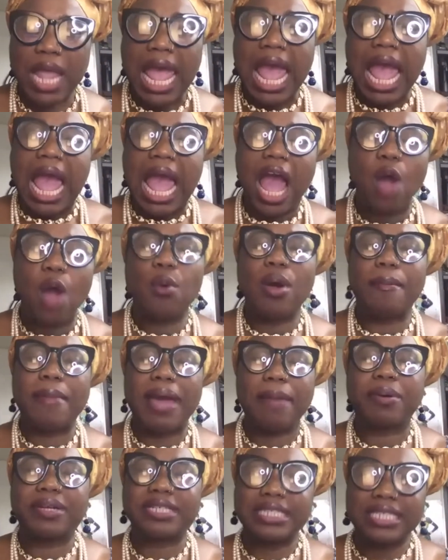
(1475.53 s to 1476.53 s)
How am I
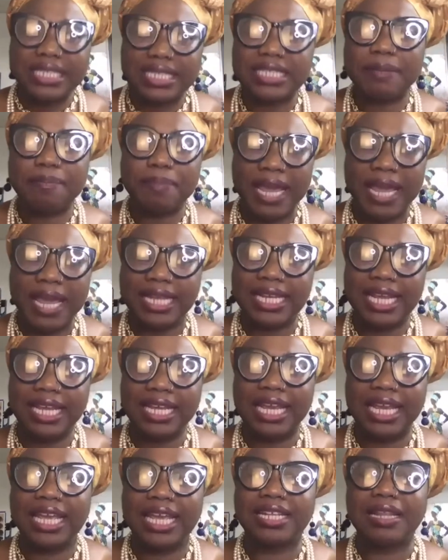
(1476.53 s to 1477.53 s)
participating
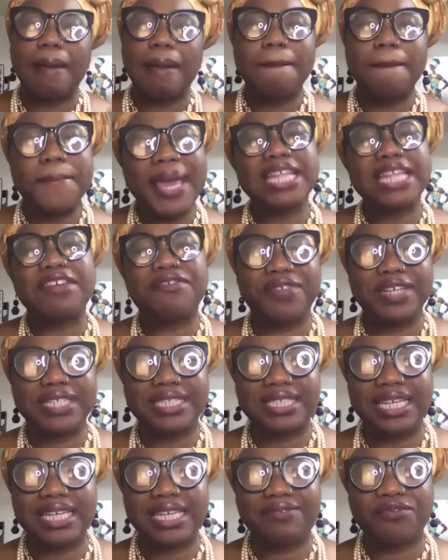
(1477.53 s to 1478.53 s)
in,
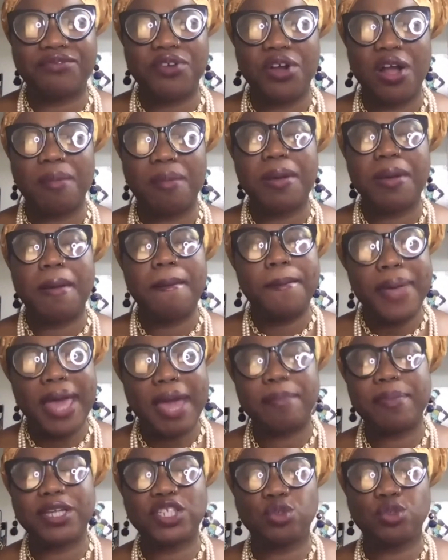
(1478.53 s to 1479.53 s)
benefiting from,
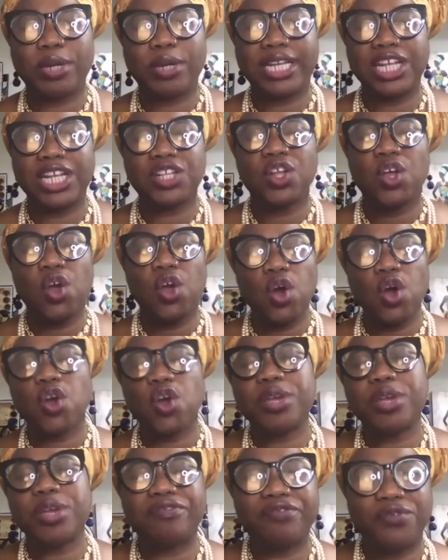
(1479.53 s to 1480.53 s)
perpetuating, or
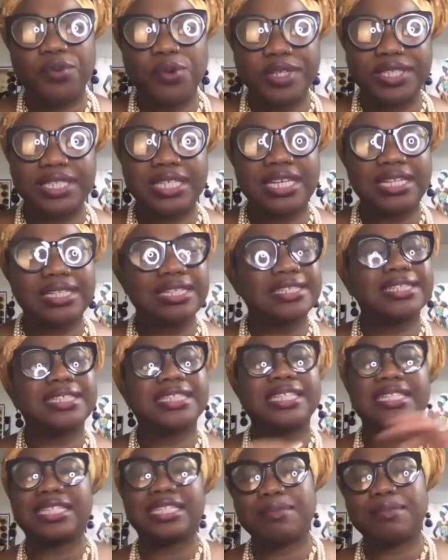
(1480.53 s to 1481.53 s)
reinforcing
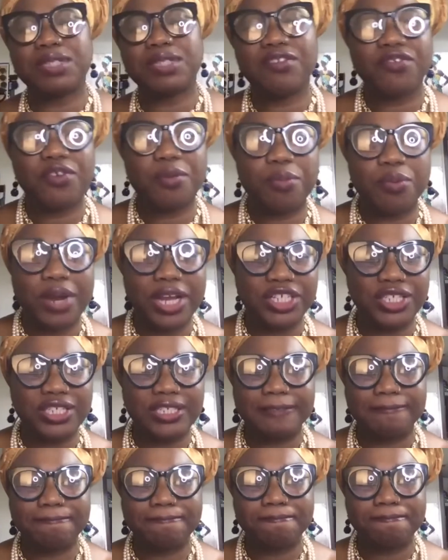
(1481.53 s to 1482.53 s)
systems of oppression?
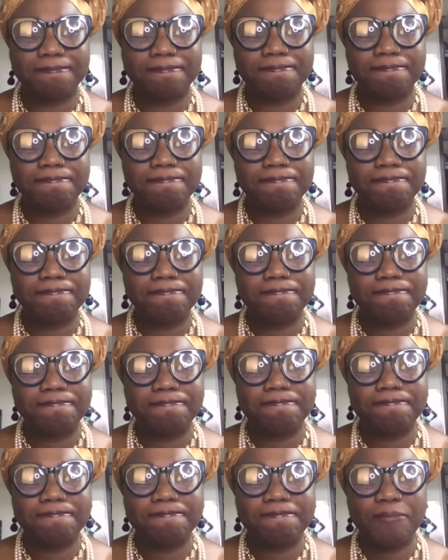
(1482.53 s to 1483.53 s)

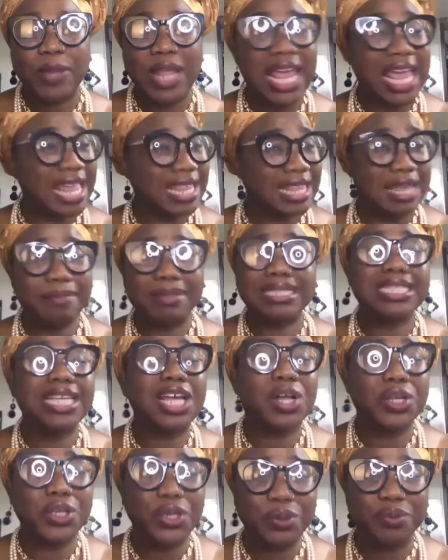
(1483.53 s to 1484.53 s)
And let me tell
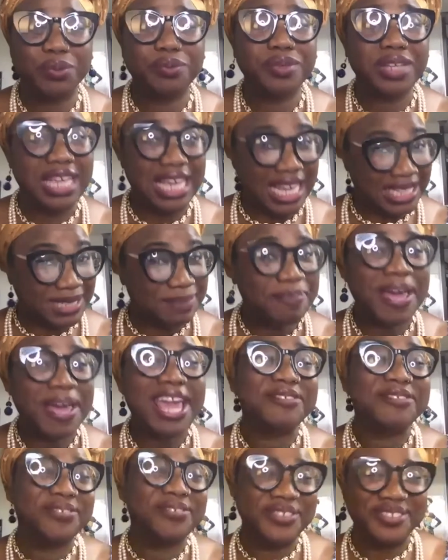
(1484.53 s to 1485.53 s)
you, it's
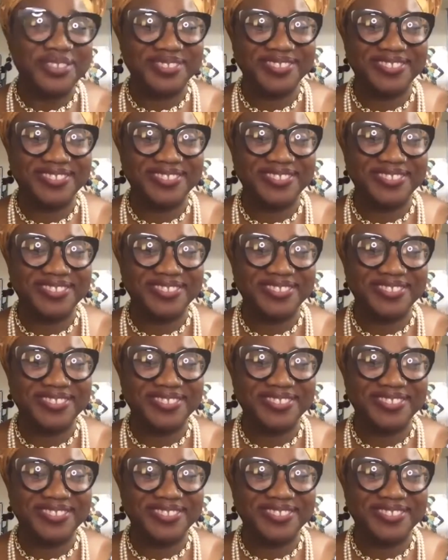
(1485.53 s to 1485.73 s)
painful.